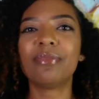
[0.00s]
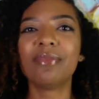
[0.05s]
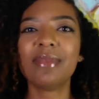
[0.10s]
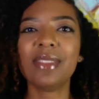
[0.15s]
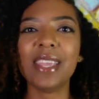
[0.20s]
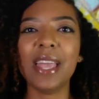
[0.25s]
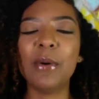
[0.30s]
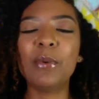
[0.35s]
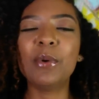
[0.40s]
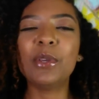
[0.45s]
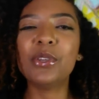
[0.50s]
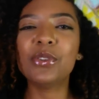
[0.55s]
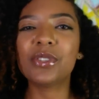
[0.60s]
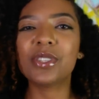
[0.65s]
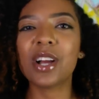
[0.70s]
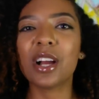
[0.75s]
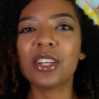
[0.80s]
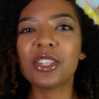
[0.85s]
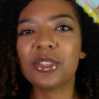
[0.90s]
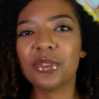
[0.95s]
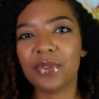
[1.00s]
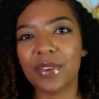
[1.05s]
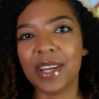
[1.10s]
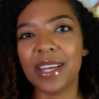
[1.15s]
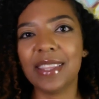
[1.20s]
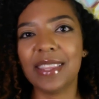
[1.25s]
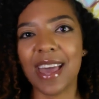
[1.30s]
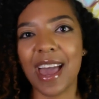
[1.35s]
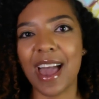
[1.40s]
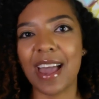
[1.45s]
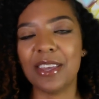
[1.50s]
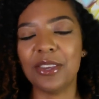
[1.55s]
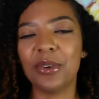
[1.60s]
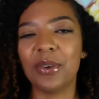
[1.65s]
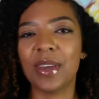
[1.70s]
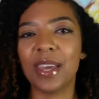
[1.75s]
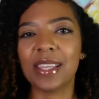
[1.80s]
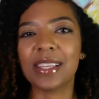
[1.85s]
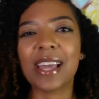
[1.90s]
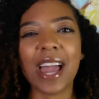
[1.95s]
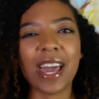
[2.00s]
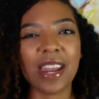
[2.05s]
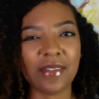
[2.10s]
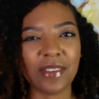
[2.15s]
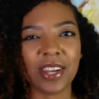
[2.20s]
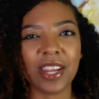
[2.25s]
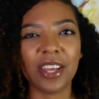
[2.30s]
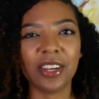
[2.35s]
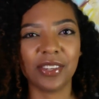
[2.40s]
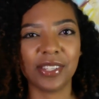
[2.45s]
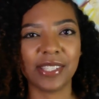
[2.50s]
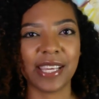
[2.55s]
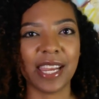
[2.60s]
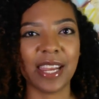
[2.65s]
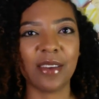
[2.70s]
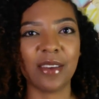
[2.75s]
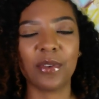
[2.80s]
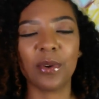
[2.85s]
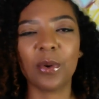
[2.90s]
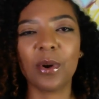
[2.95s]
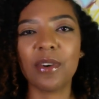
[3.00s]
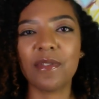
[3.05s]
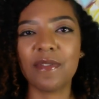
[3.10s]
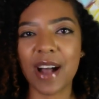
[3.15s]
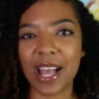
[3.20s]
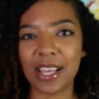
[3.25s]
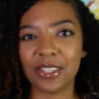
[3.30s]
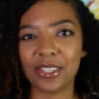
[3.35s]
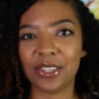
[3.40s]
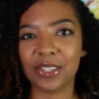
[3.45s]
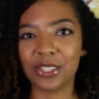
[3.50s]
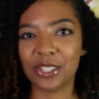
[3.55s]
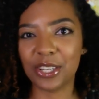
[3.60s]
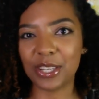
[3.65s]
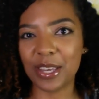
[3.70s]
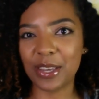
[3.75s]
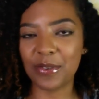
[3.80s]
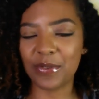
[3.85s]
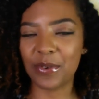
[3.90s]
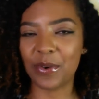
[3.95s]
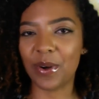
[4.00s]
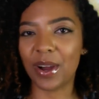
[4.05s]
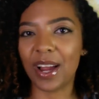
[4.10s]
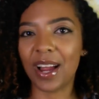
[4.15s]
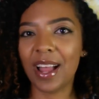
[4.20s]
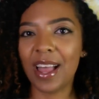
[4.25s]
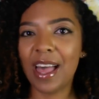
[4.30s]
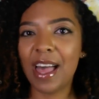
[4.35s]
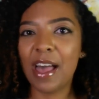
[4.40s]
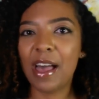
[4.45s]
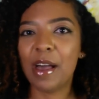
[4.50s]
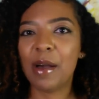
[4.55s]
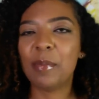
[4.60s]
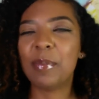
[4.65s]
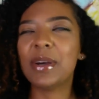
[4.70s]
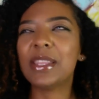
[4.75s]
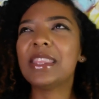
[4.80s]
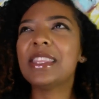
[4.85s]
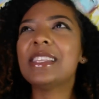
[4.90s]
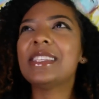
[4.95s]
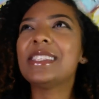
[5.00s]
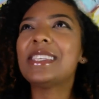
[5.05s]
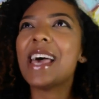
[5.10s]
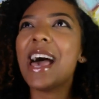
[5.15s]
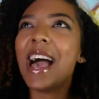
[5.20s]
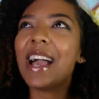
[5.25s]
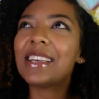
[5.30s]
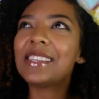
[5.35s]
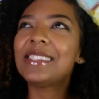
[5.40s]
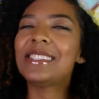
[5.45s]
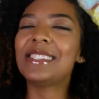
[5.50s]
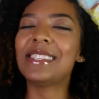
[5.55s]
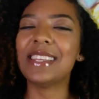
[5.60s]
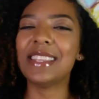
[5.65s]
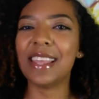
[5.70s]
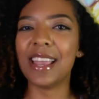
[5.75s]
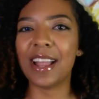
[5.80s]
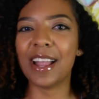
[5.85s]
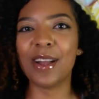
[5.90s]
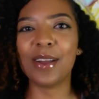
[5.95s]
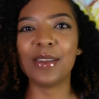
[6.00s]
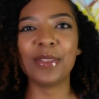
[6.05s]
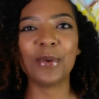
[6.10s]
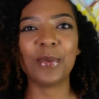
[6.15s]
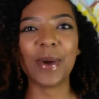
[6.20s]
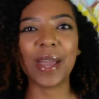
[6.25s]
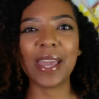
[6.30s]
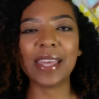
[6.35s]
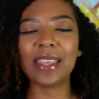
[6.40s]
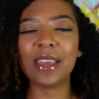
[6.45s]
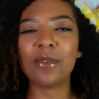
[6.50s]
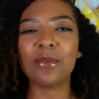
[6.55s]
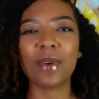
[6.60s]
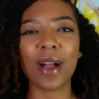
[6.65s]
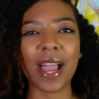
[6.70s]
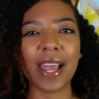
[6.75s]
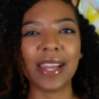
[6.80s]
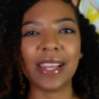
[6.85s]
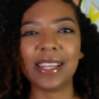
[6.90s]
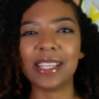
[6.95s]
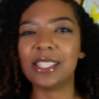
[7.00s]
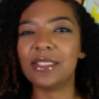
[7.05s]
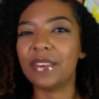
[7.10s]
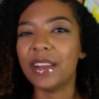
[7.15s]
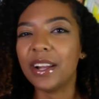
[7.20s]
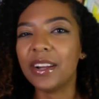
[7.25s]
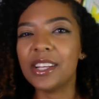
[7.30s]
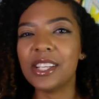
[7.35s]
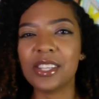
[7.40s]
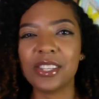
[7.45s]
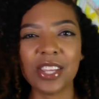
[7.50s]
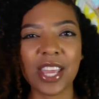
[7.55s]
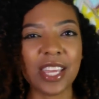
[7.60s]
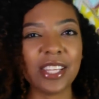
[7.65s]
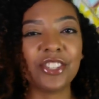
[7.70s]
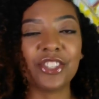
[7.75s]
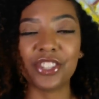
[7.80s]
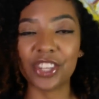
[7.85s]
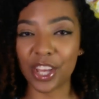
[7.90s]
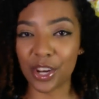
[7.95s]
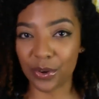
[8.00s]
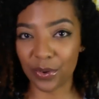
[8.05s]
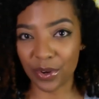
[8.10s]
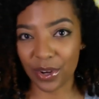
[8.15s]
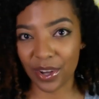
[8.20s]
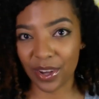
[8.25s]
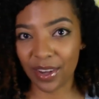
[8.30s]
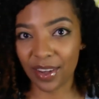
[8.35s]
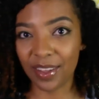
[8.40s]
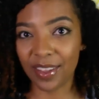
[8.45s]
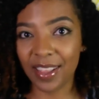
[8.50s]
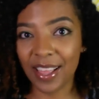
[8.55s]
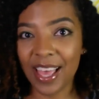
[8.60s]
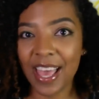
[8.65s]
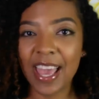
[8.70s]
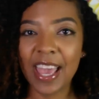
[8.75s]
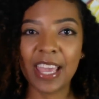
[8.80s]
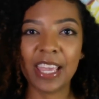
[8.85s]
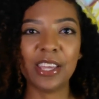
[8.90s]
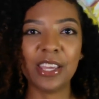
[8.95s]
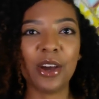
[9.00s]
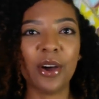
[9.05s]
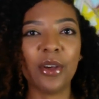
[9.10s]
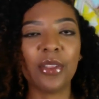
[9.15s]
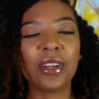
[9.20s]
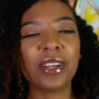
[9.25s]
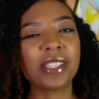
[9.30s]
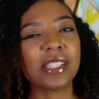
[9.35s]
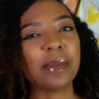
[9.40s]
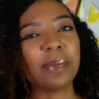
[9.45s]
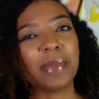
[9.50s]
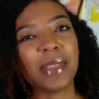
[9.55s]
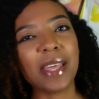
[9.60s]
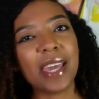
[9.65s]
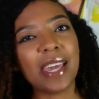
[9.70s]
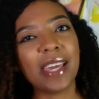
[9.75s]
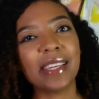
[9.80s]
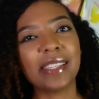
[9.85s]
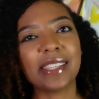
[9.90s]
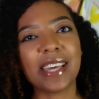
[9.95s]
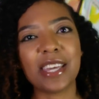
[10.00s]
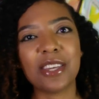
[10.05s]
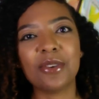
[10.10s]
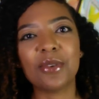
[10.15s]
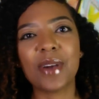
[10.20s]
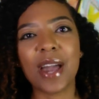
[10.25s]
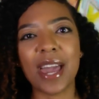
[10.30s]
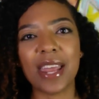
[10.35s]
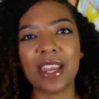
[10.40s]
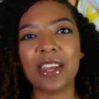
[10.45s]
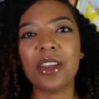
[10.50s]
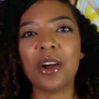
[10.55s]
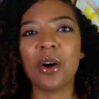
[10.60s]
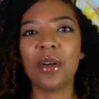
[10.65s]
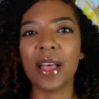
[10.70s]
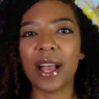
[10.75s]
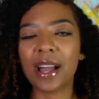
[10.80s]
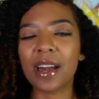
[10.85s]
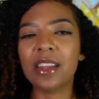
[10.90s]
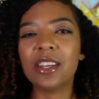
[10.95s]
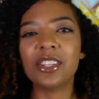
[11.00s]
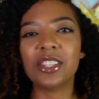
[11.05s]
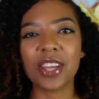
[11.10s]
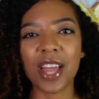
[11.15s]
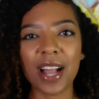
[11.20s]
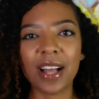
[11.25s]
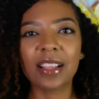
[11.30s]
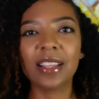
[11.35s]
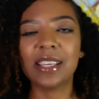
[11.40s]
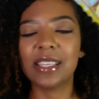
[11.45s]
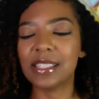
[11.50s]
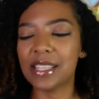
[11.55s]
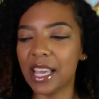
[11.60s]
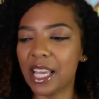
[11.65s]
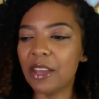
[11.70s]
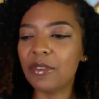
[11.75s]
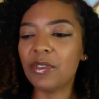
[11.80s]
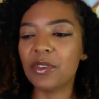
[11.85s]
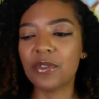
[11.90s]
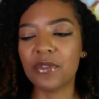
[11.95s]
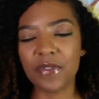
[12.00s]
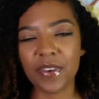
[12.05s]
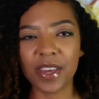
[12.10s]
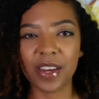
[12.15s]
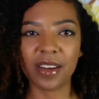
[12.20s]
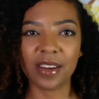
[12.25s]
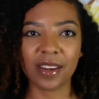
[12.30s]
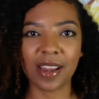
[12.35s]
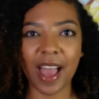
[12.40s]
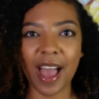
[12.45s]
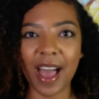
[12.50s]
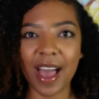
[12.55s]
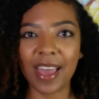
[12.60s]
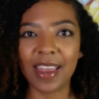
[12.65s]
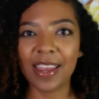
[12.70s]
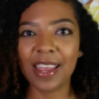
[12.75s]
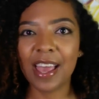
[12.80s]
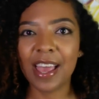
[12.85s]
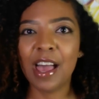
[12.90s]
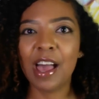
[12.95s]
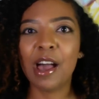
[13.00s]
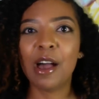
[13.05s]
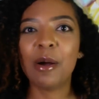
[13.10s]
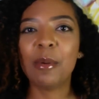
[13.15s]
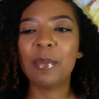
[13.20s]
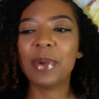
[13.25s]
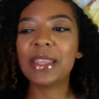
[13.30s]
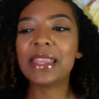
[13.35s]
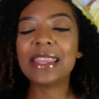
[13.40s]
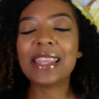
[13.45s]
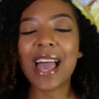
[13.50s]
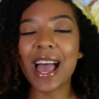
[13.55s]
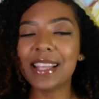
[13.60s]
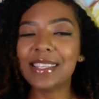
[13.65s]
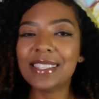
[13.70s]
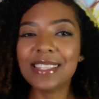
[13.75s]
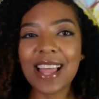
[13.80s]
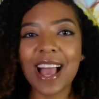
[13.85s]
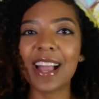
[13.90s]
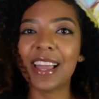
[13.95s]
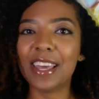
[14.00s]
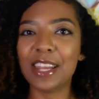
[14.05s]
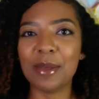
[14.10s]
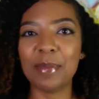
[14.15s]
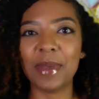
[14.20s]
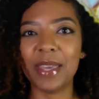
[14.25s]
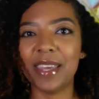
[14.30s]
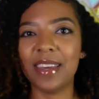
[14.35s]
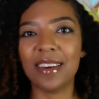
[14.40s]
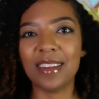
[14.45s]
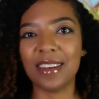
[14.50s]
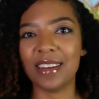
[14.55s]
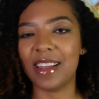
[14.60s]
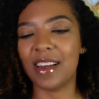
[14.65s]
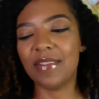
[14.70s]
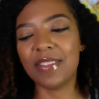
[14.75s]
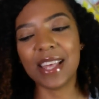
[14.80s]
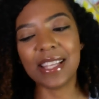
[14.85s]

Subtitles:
And when you start to read that, you get kind of an understanding for what Pfizer's looking for. But the text in there and the way they write it is very general. There's some things that you kind of know, like on a checklist, like if you fit or not. But that's not going to be good enough.